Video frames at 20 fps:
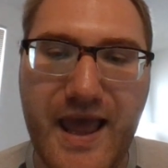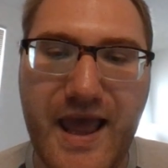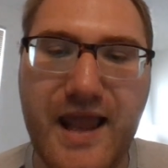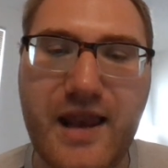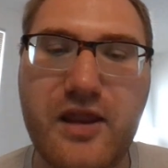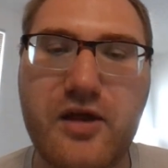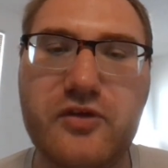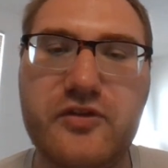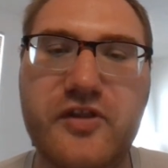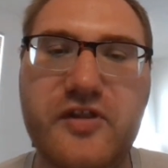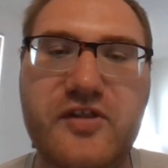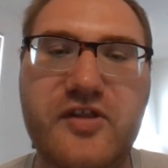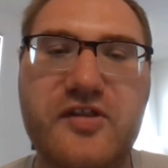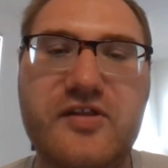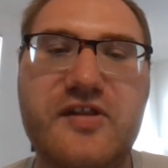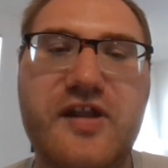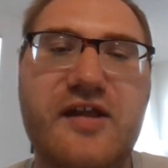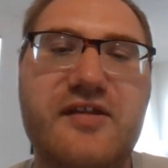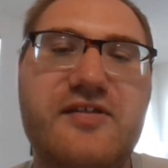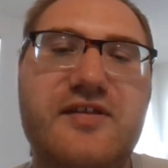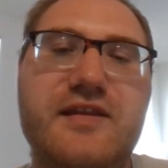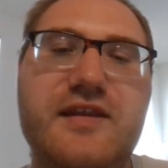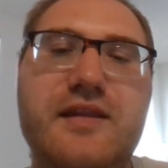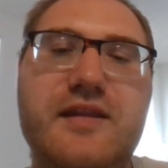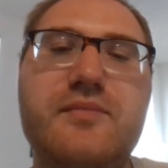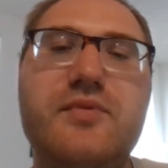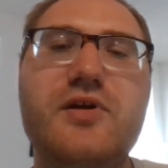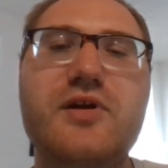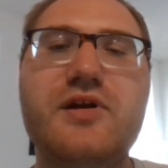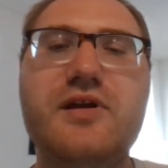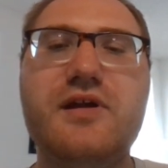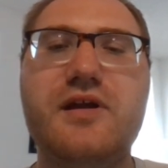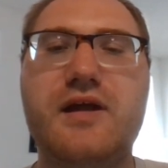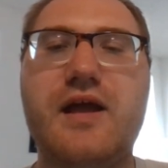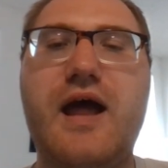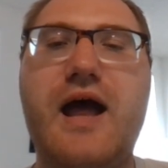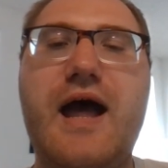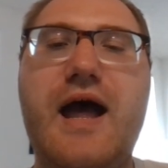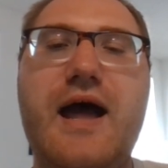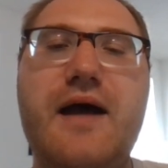Hello, this is Dustin Lindbergh.
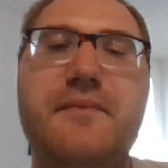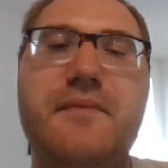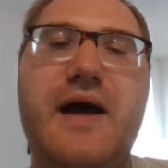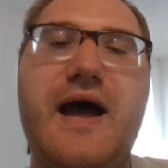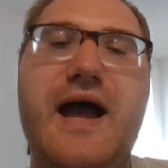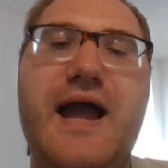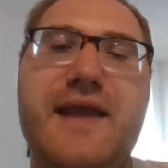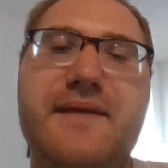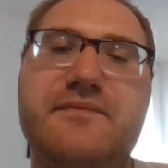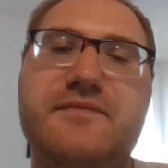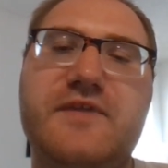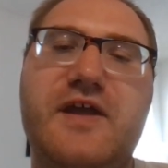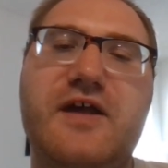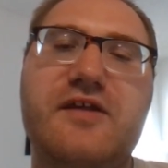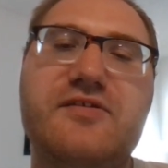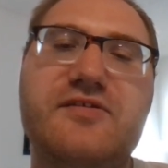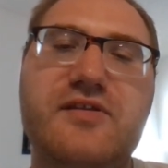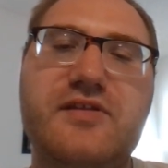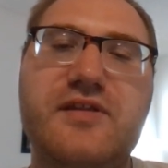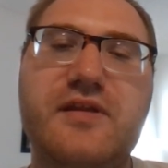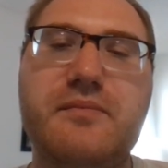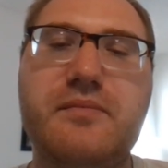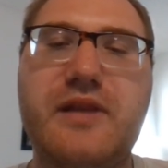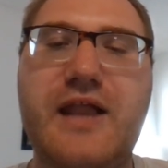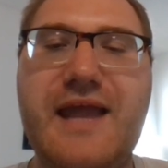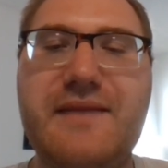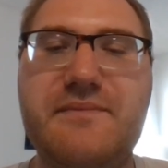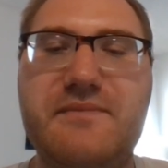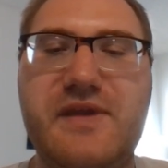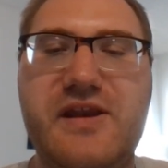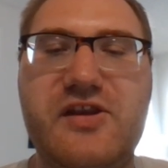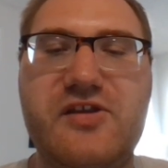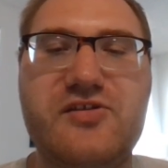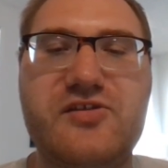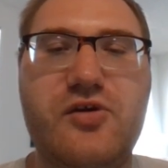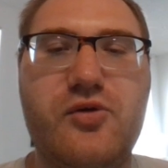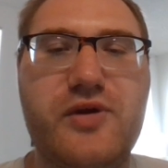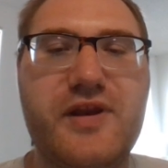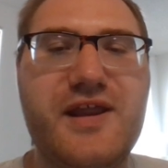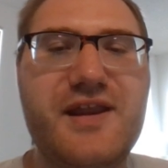I'm Dustin the Blind
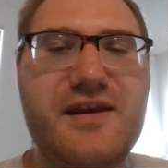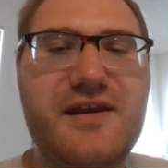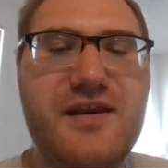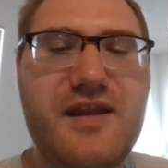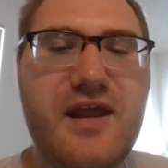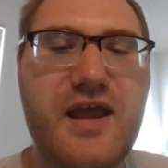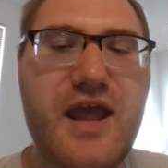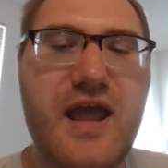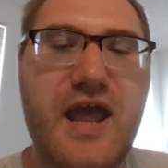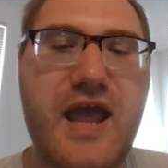Minnesotan,